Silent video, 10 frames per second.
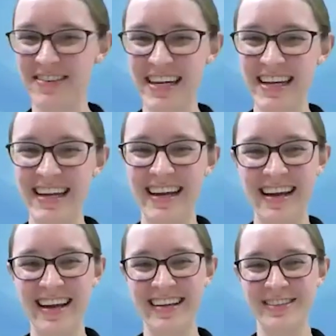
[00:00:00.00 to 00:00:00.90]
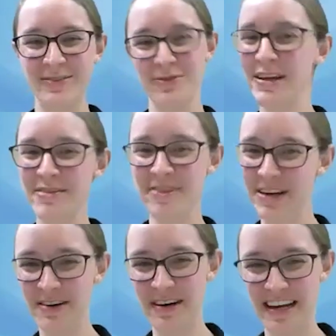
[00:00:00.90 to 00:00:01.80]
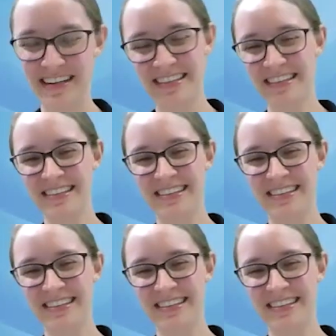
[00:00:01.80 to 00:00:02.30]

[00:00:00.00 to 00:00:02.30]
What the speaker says: you needed to reinvigorate?